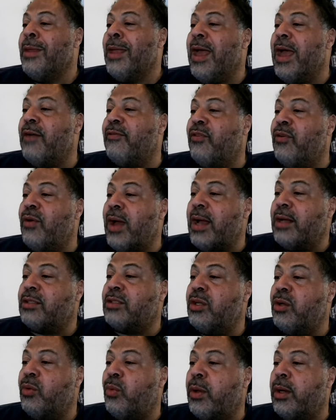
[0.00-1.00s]
Have you
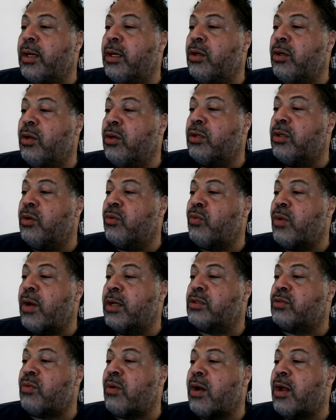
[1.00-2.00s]
actually went and looked at
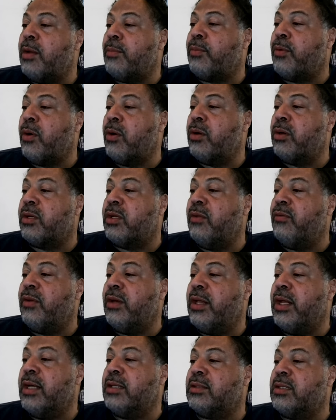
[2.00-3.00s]
Rex Ryan
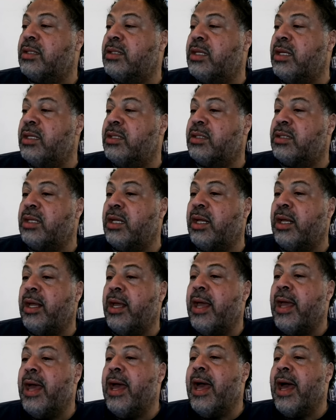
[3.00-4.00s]
productivity as a DC?
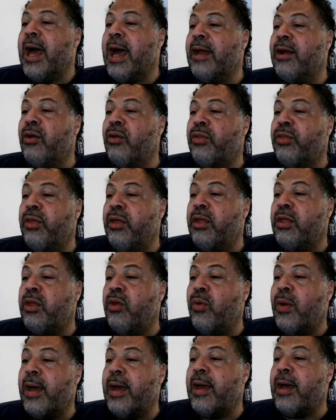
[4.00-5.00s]
I don't think
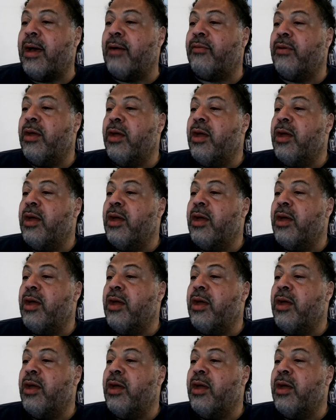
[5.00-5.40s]
you have.